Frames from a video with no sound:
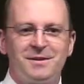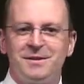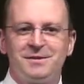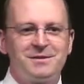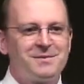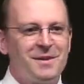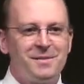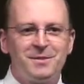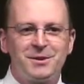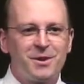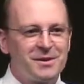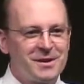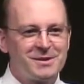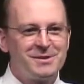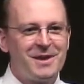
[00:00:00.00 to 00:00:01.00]
I'm sure
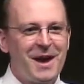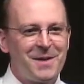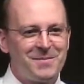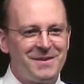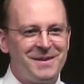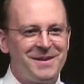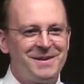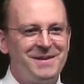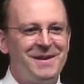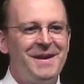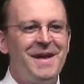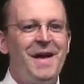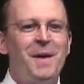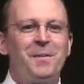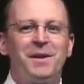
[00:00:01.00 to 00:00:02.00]
it doesn't happen here,
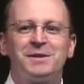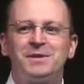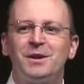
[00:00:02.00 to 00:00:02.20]
but let's